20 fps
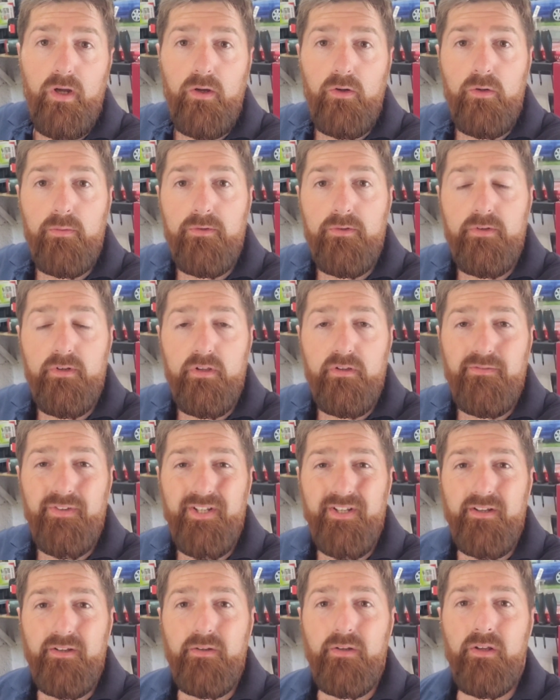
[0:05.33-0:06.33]
So welcome to another
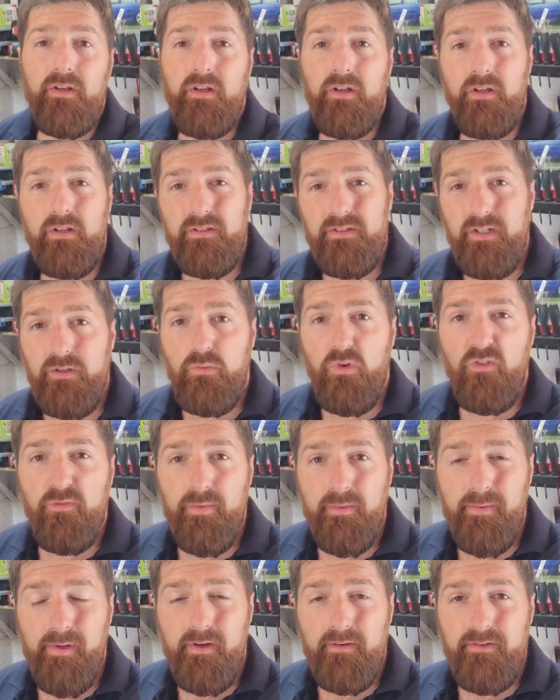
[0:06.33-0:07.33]
video. So what
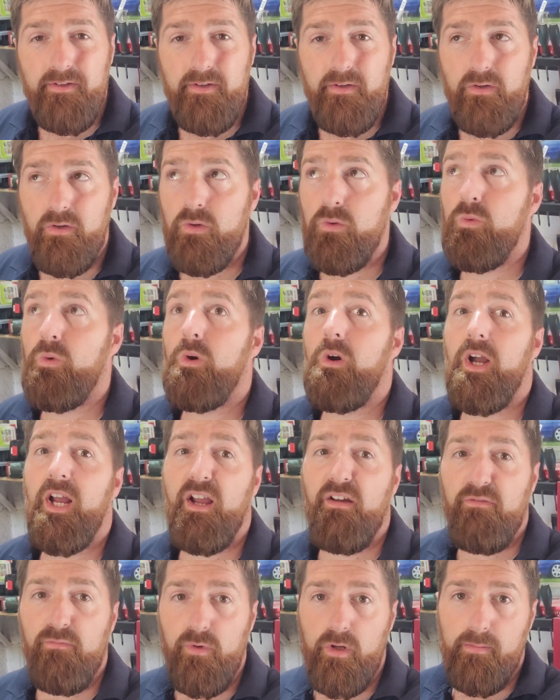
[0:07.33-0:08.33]
have we been up to? What
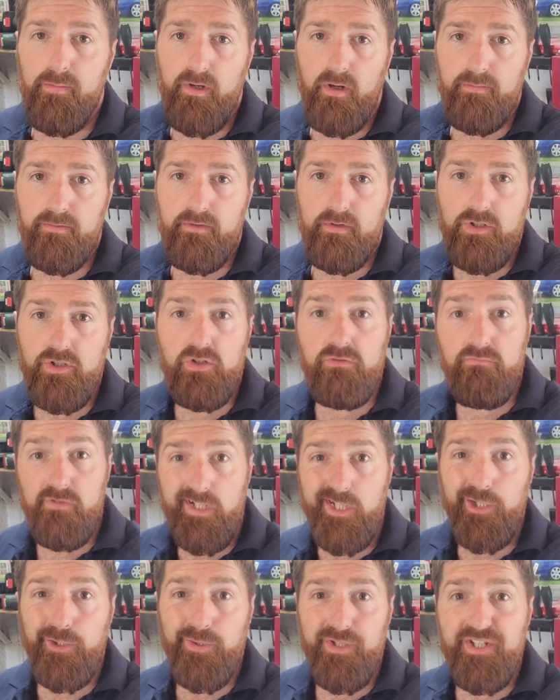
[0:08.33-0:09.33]
haven't we been up to? I should
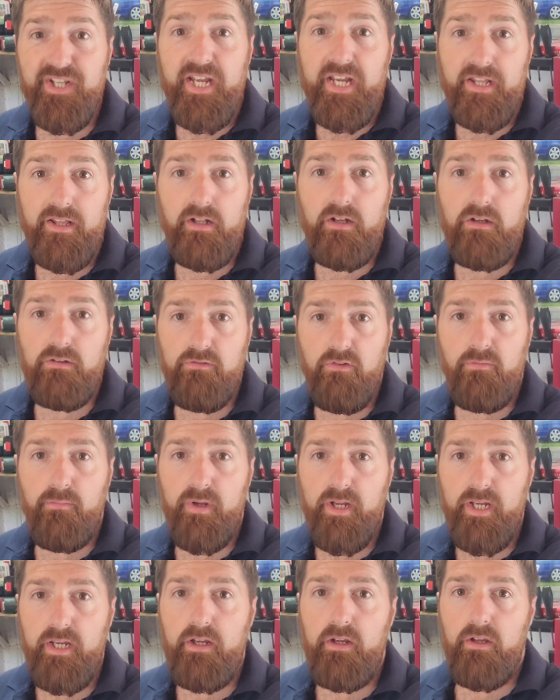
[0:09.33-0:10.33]
really do a day in the life of
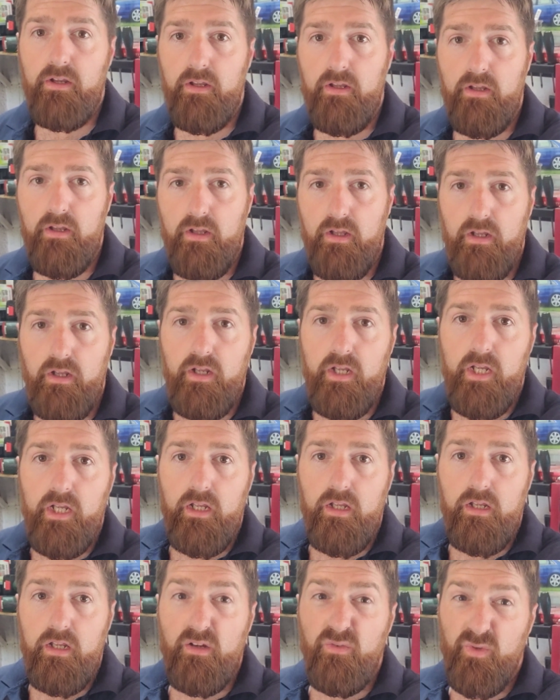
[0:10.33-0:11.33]
me
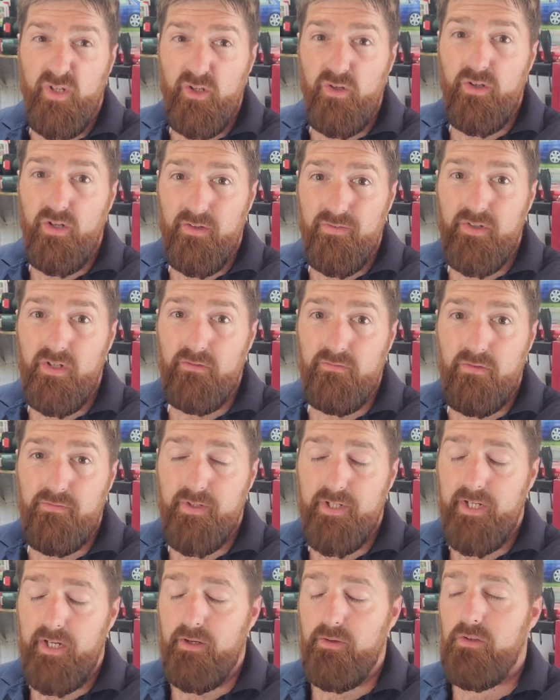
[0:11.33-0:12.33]
if we got enough time for a
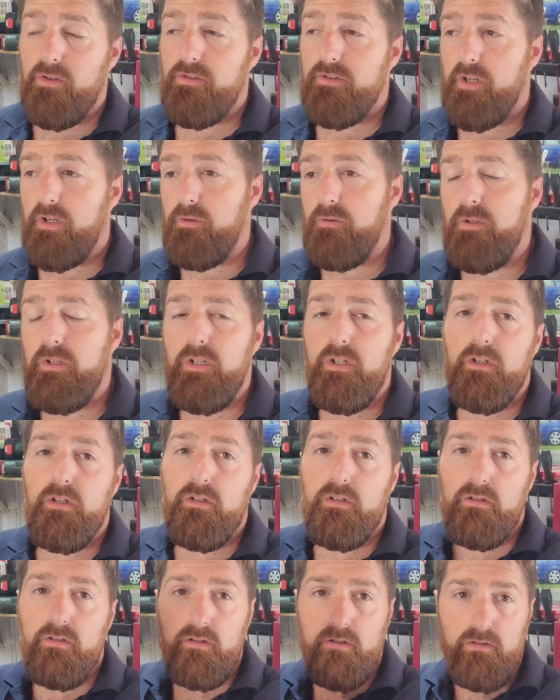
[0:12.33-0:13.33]
video. So
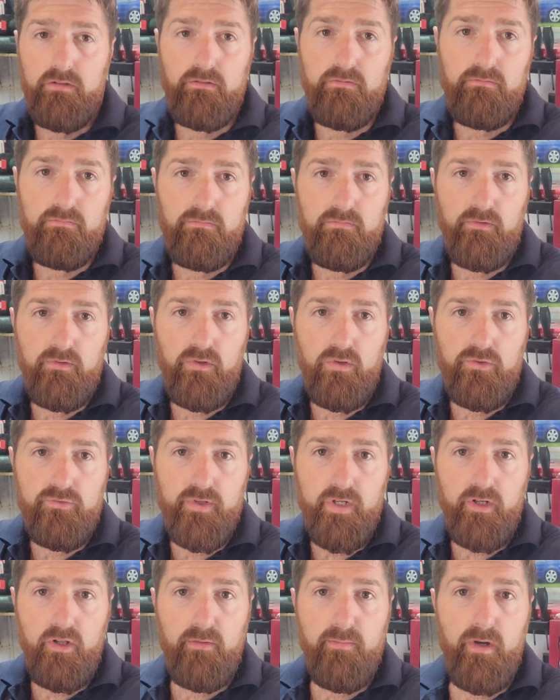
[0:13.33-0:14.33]

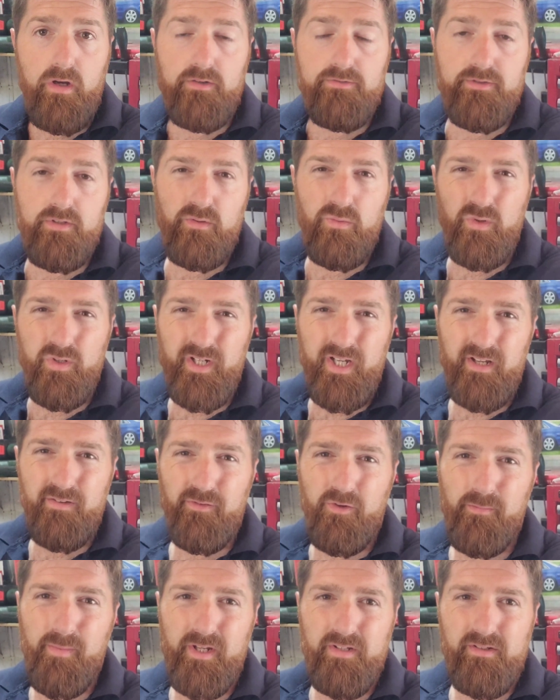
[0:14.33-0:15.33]
concentrating on the Mk2, we want to
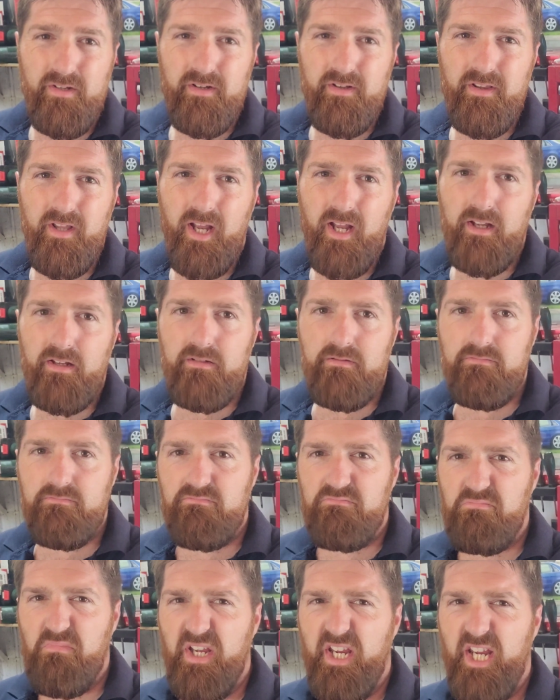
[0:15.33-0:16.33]
get a few bits done with that,
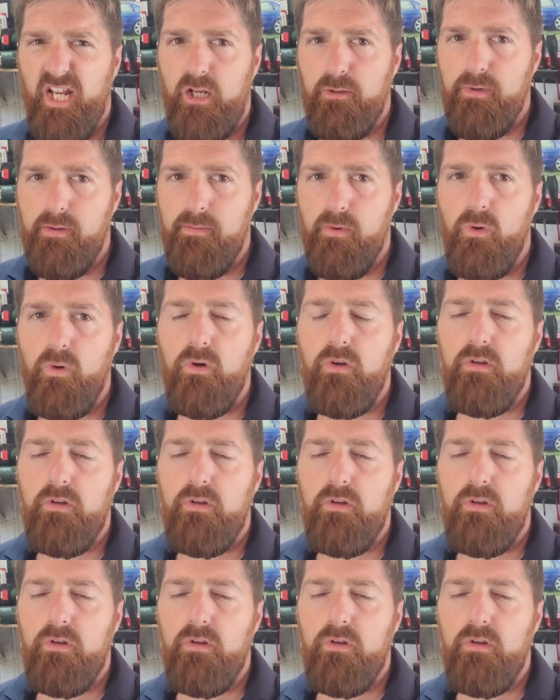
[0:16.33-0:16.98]
make it a little